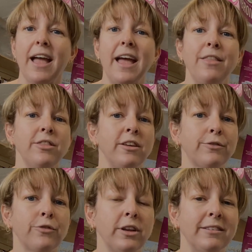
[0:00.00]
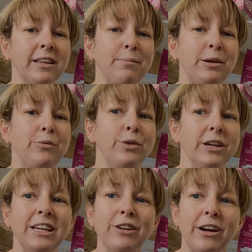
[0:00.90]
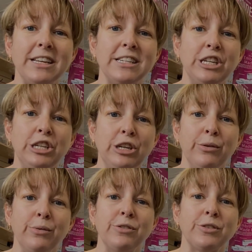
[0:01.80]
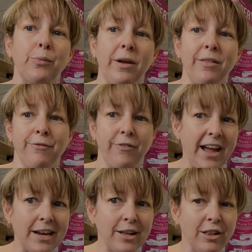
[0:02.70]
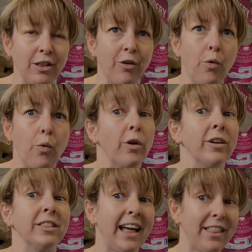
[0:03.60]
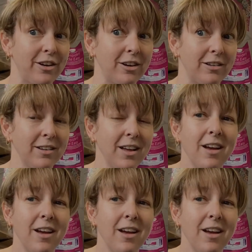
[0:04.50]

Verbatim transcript: And this foot is gonna be really great to use with vinyl or leather.